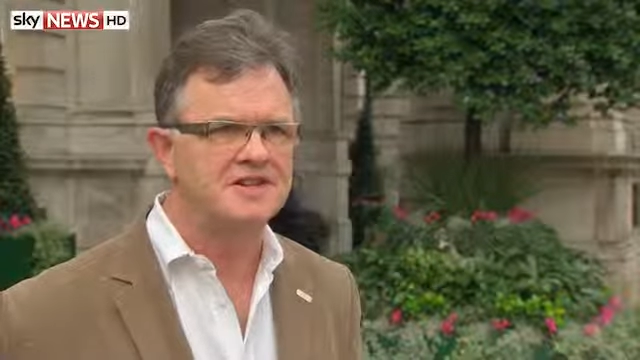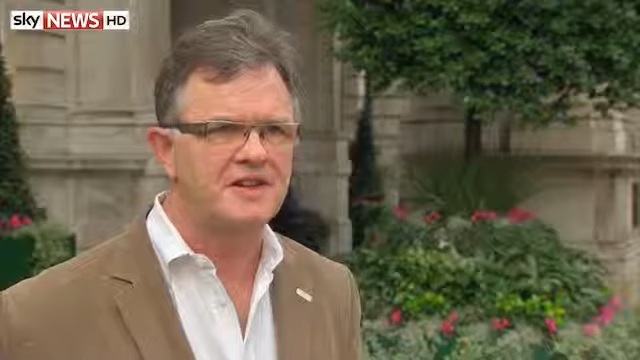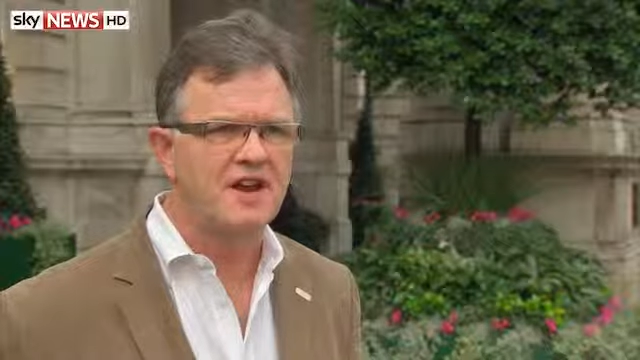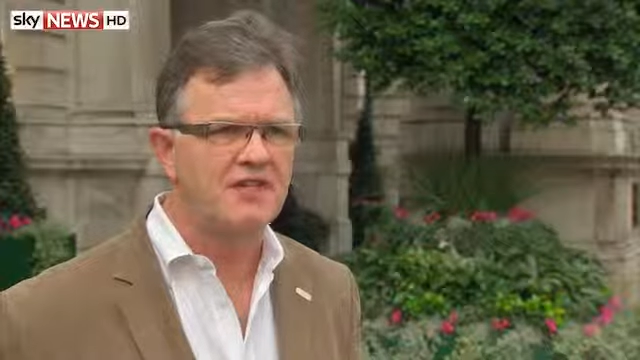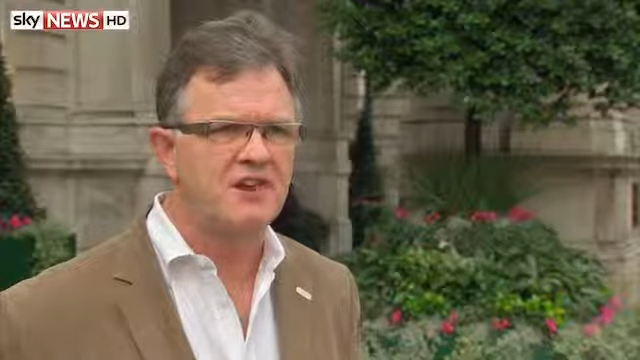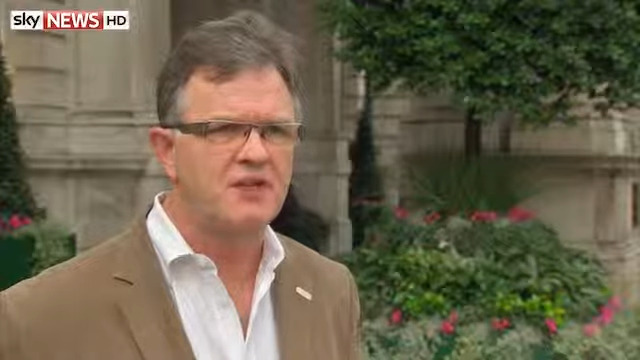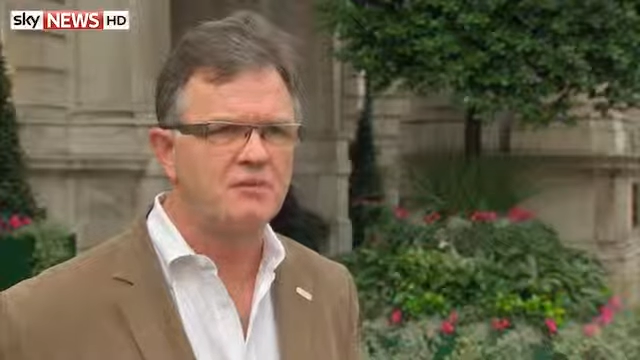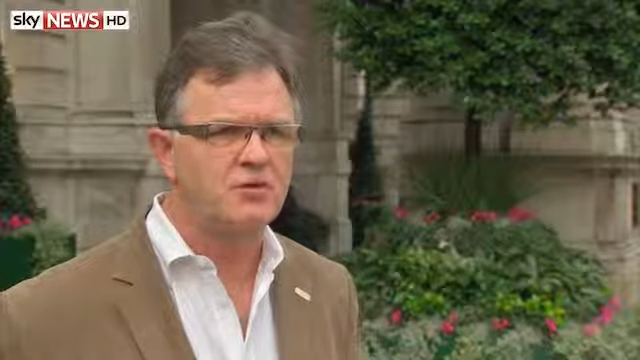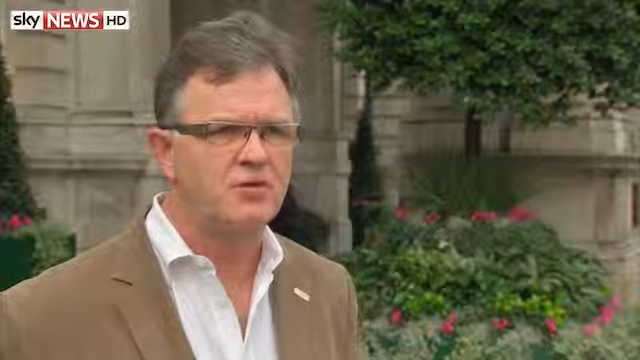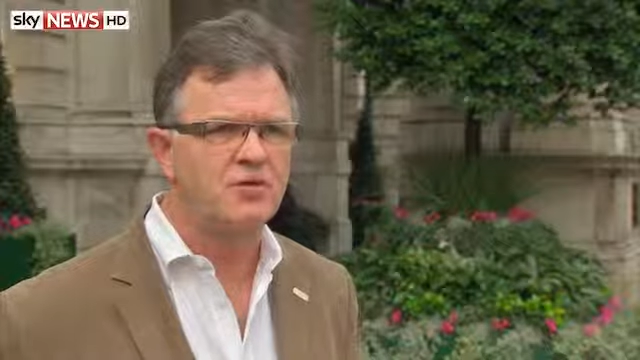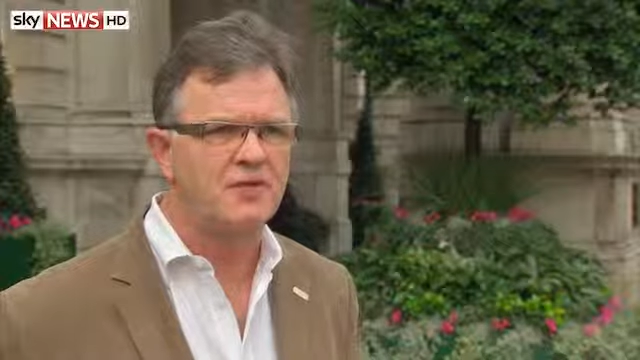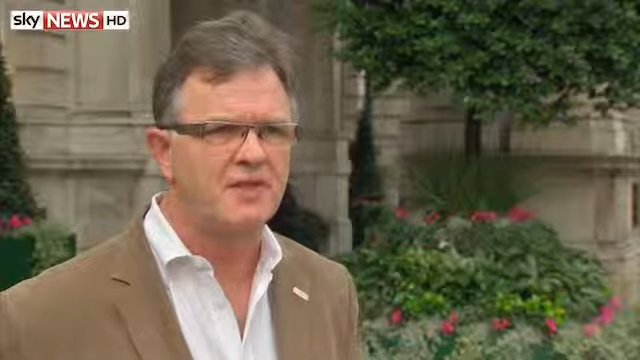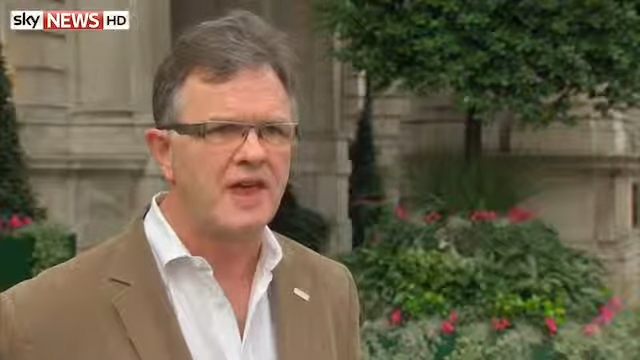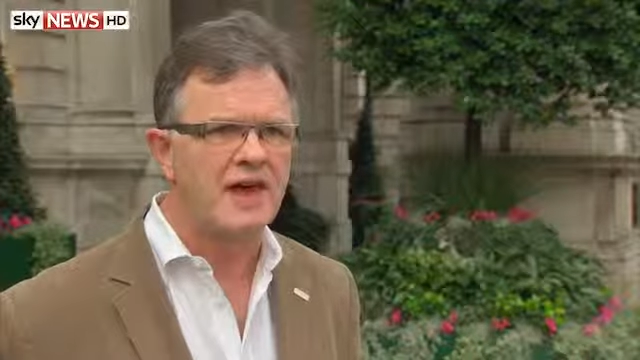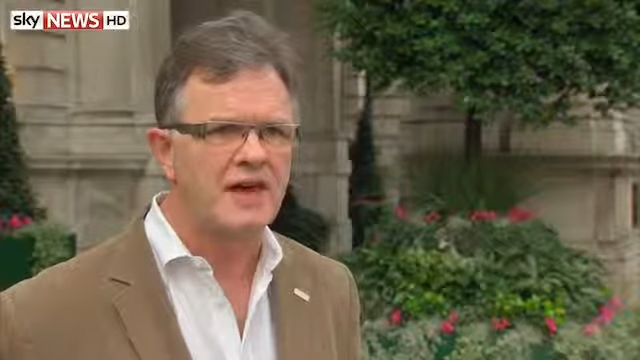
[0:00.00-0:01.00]
very
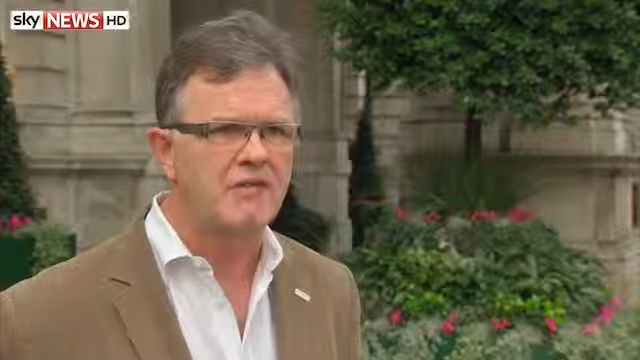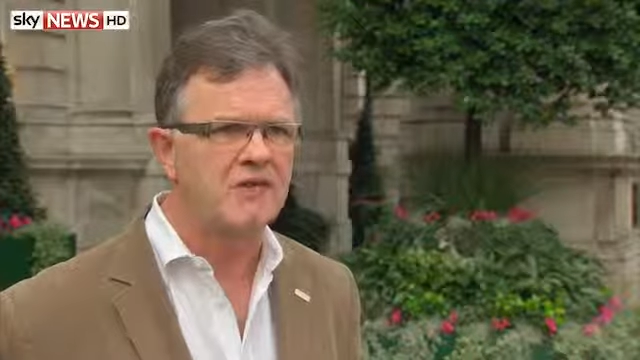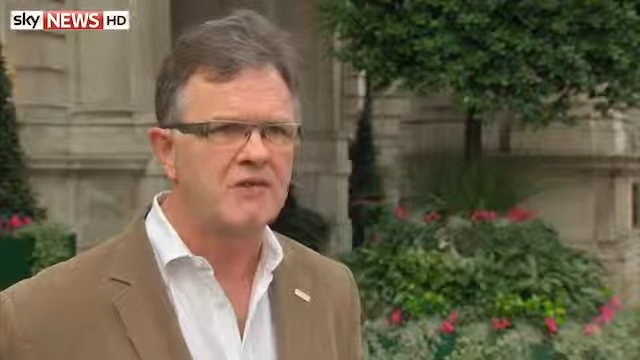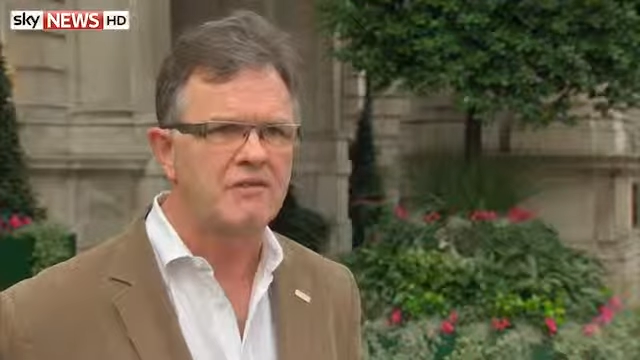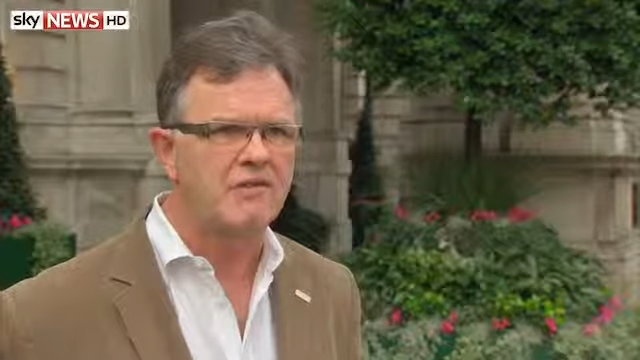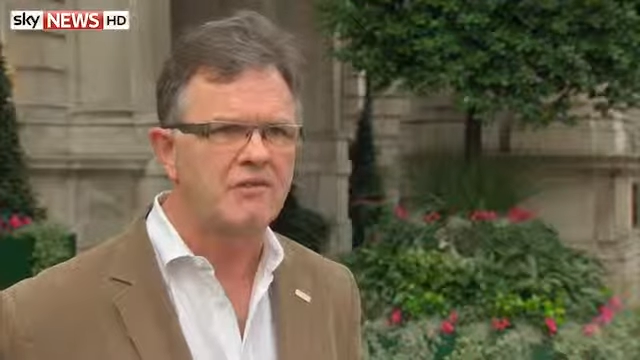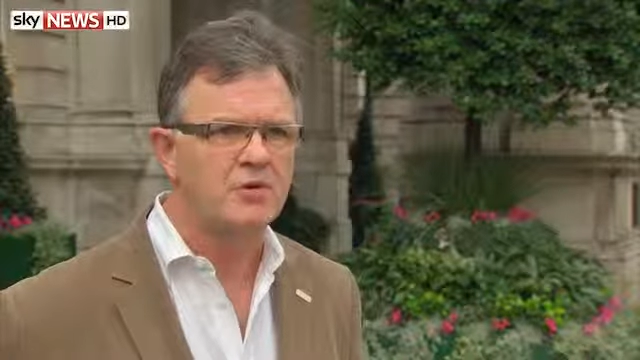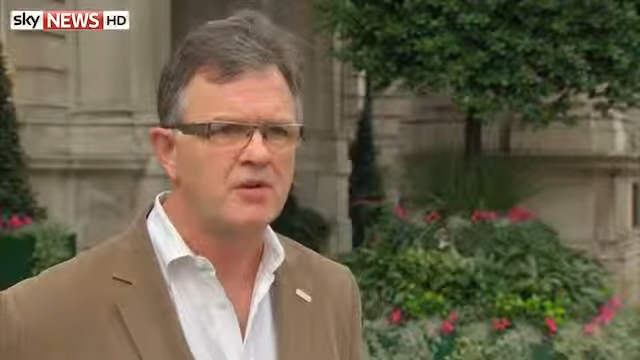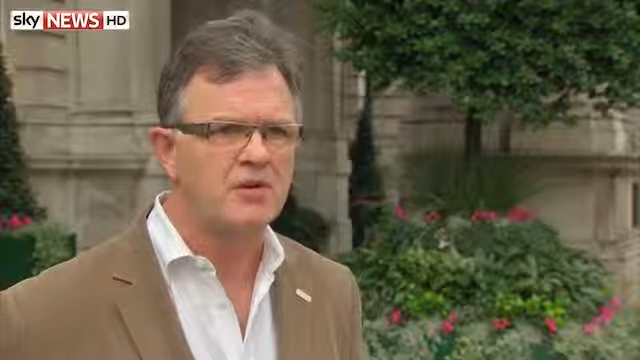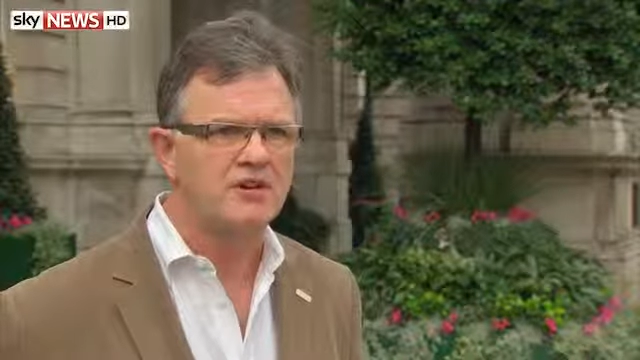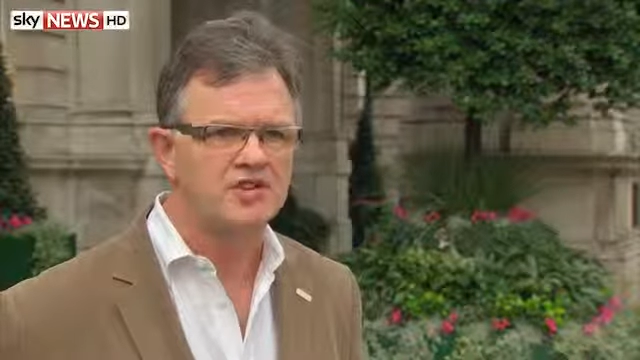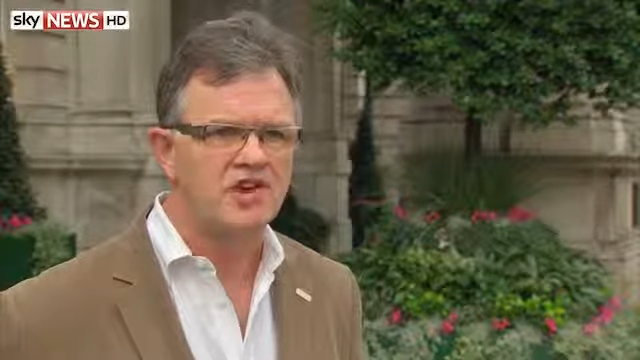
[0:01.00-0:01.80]
important area of work.